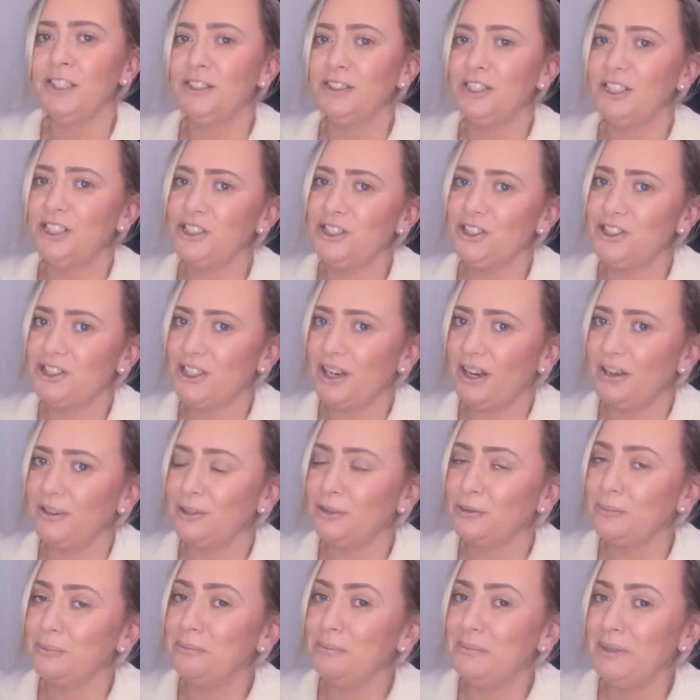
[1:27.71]
This
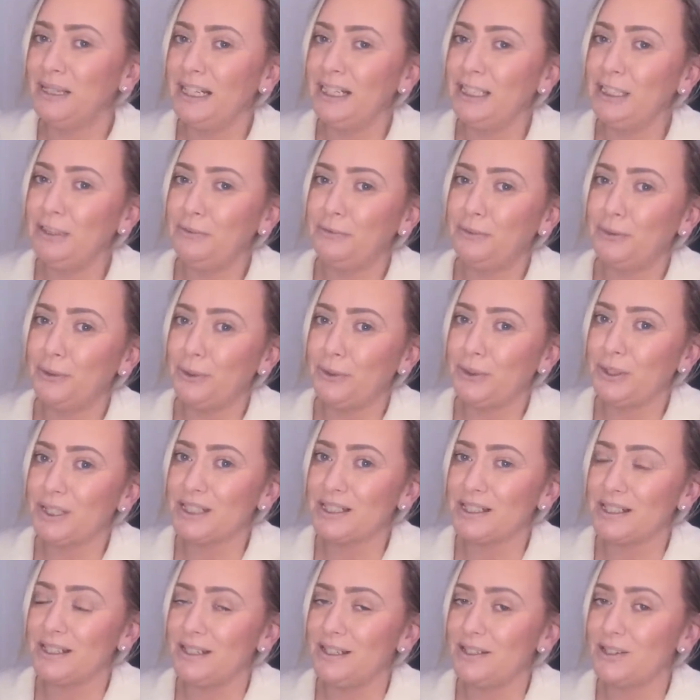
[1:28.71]
channel mainly
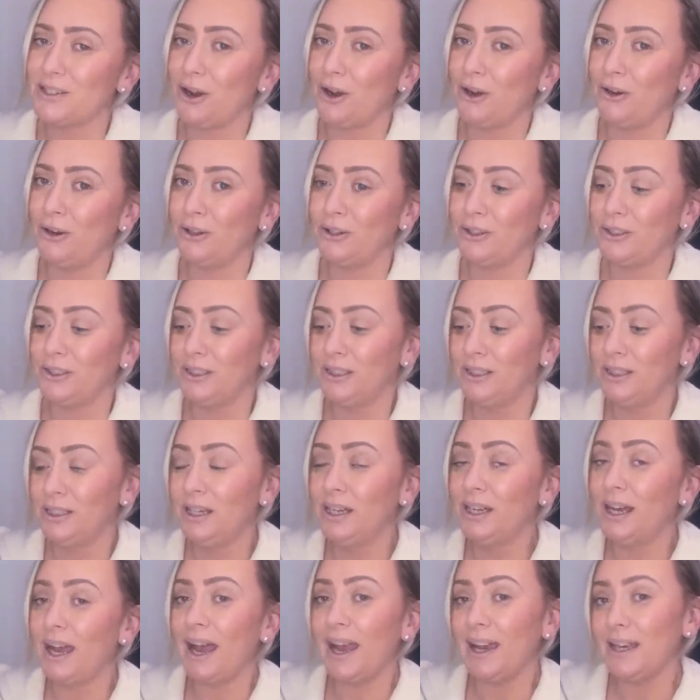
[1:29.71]
focuses on
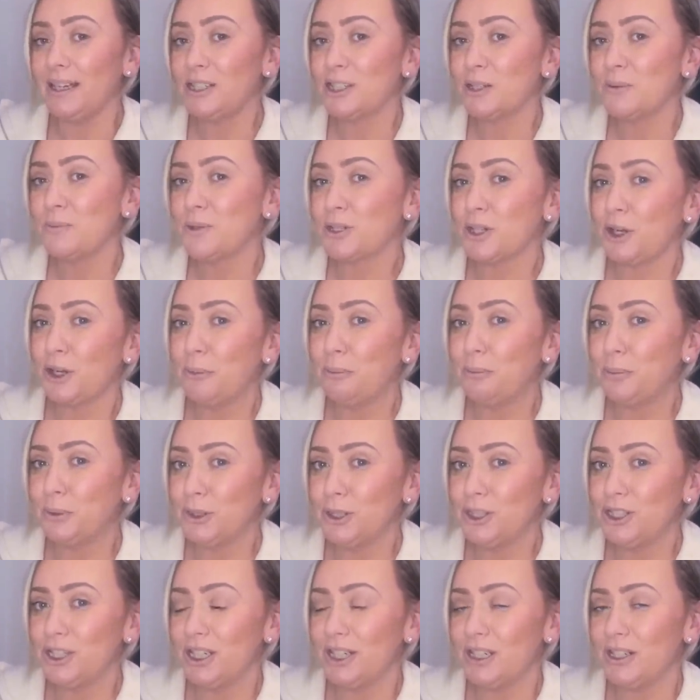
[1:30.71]
items on a
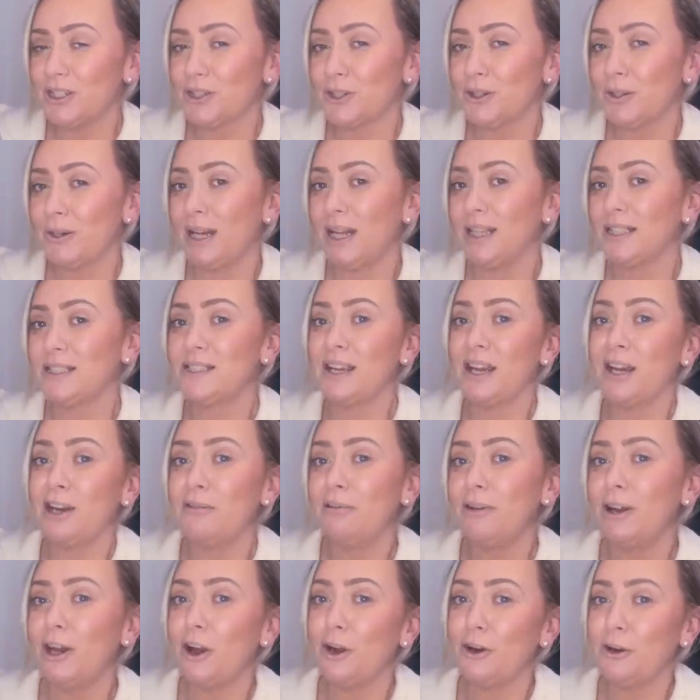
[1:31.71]
budget, so I'll
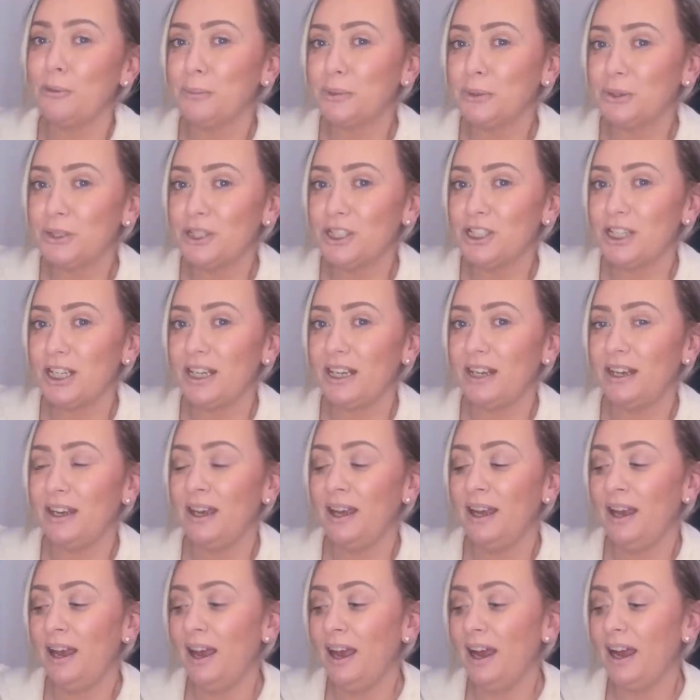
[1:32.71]
decorate on a budget,
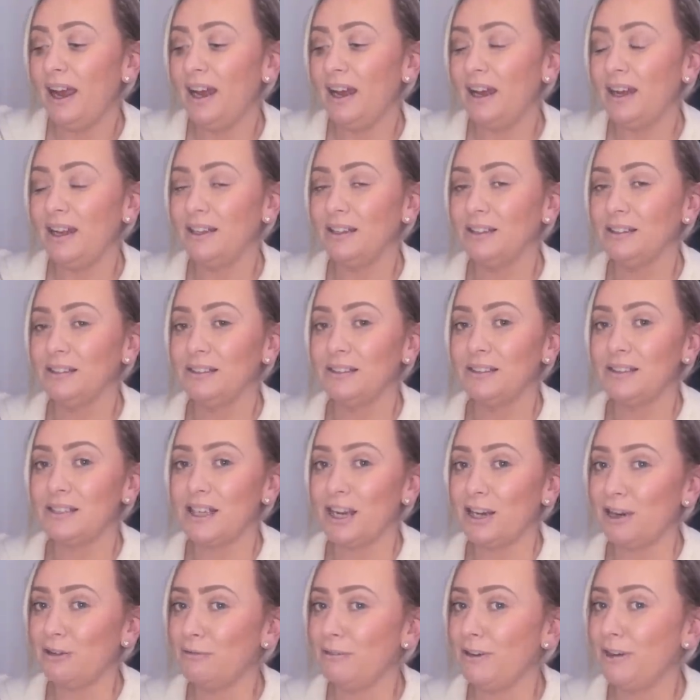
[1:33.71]
I'll
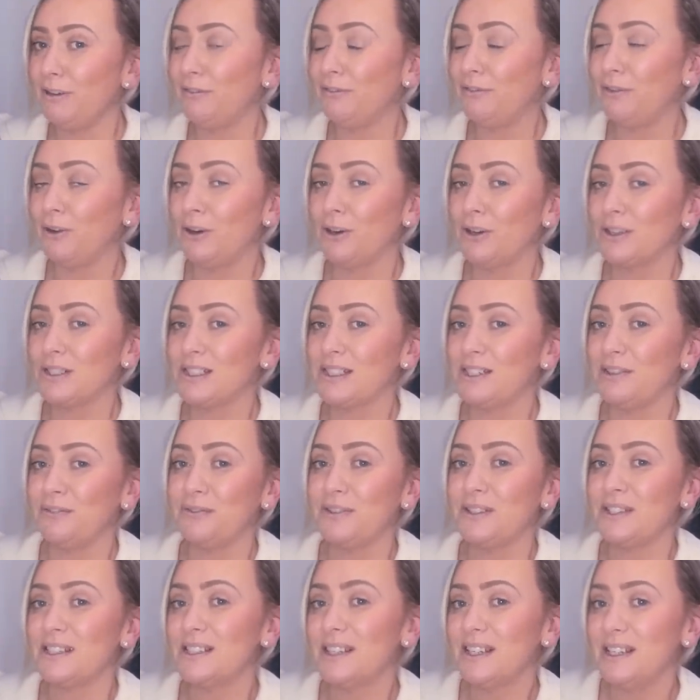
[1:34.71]
decorate for
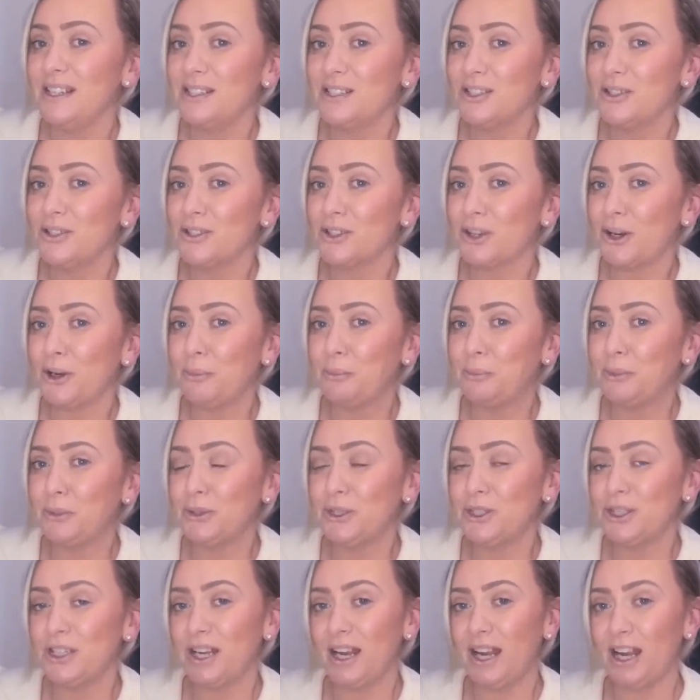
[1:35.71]
different seasons on a
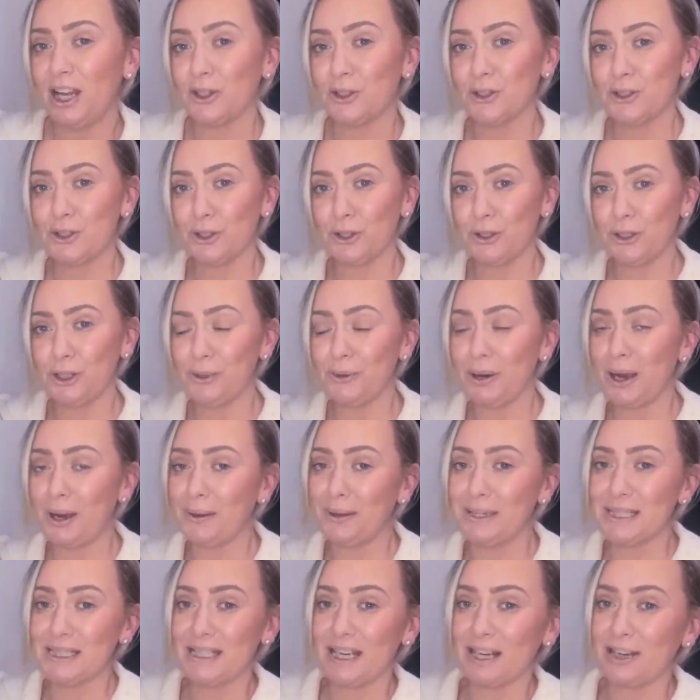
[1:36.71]
budget, I'll show you how
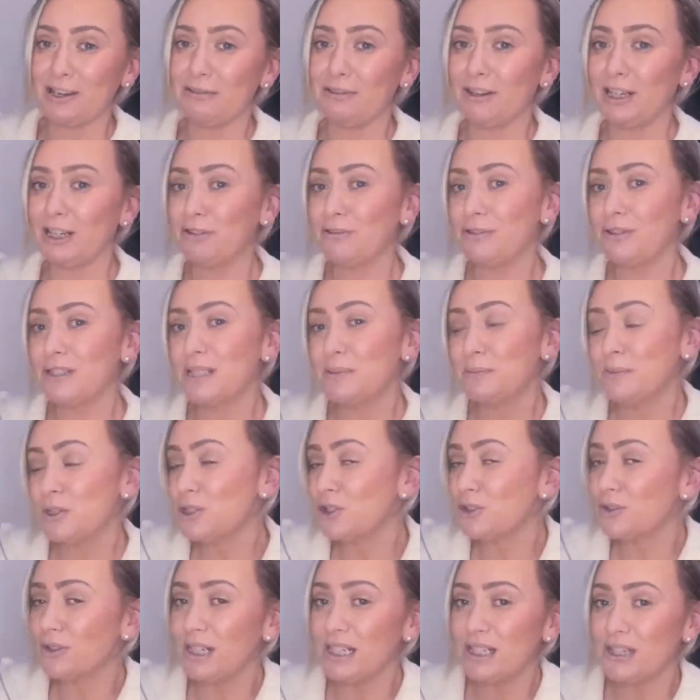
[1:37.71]
to decorate Christmas
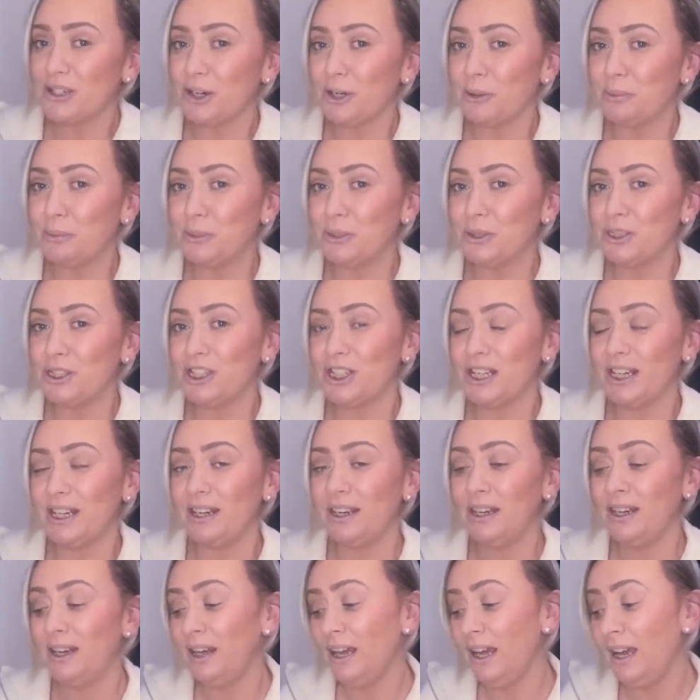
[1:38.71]
trees on a
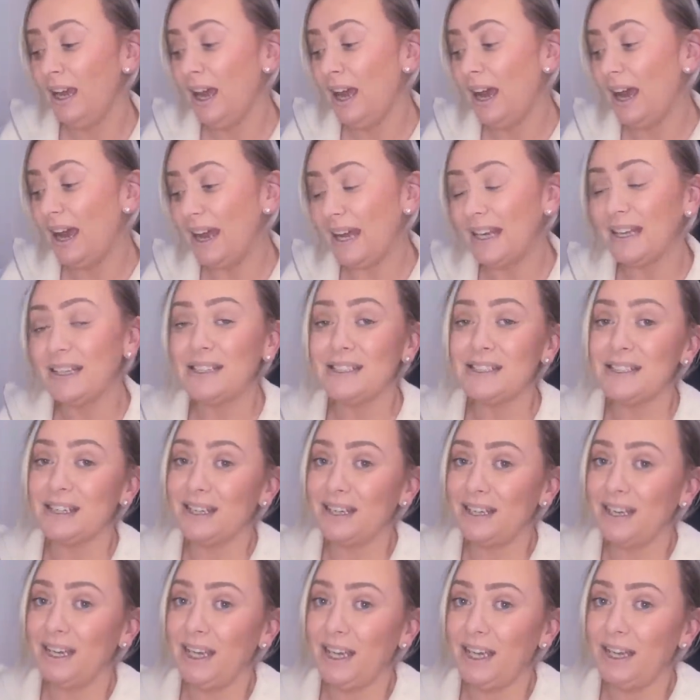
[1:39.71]
budget, and
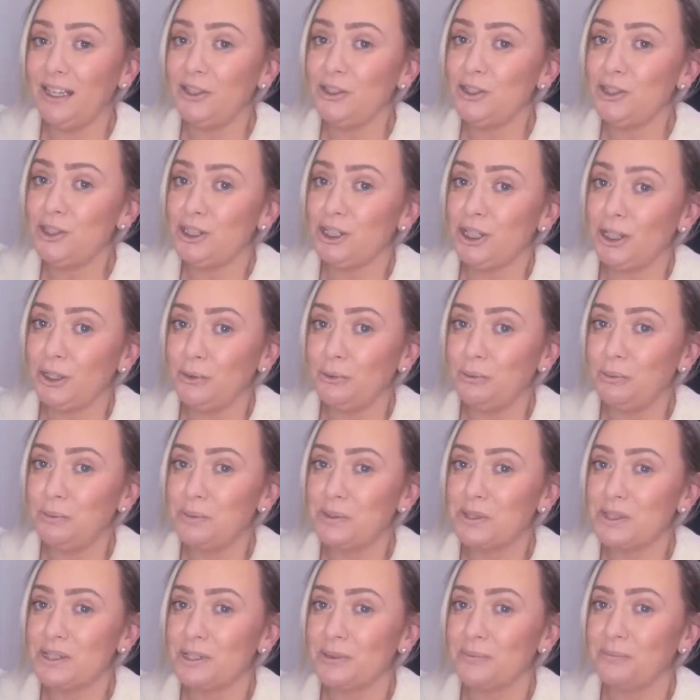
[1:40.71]
again
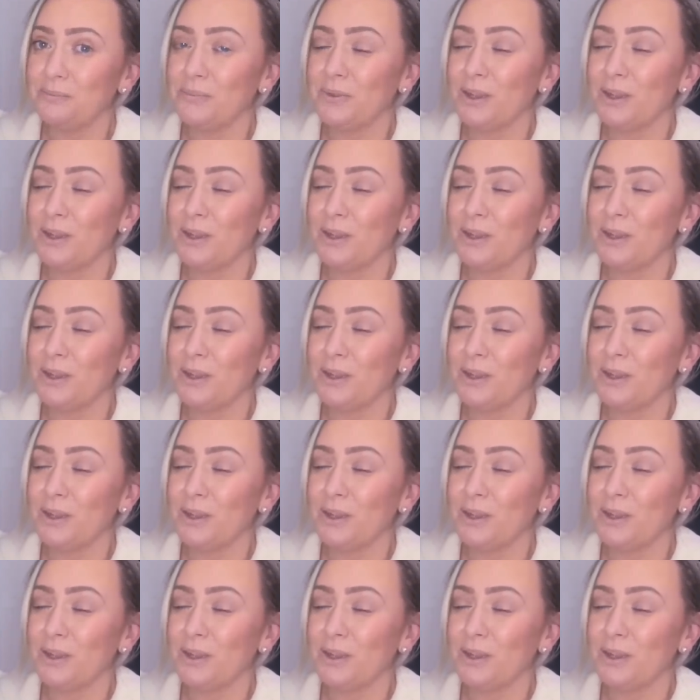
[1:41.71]
dupes.